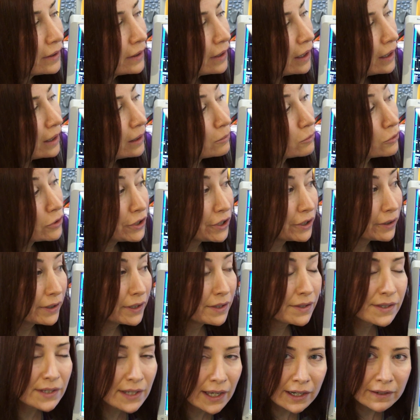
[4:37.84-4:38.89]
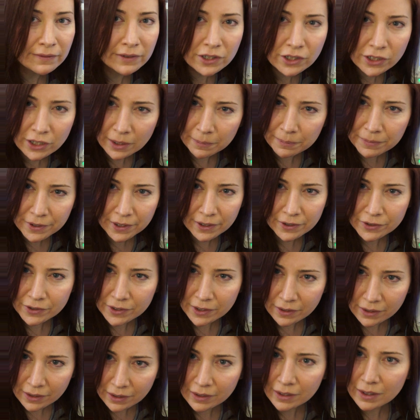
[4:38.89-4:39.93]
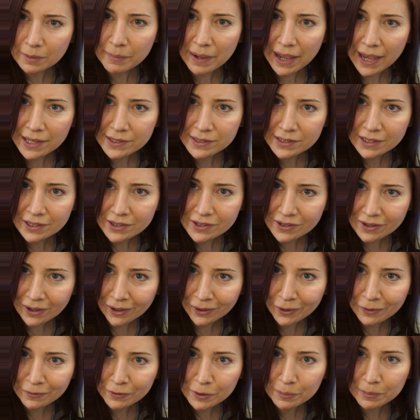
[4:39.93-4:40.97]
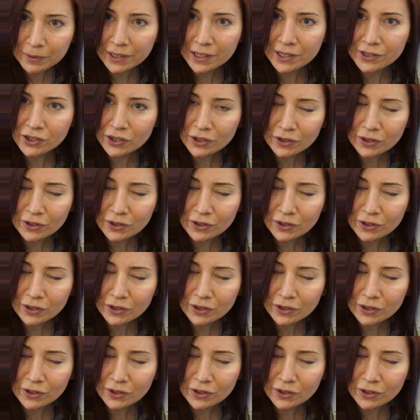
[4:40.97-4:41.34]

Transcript: Um, when you're inside of a chip, there's capacitance all over the place.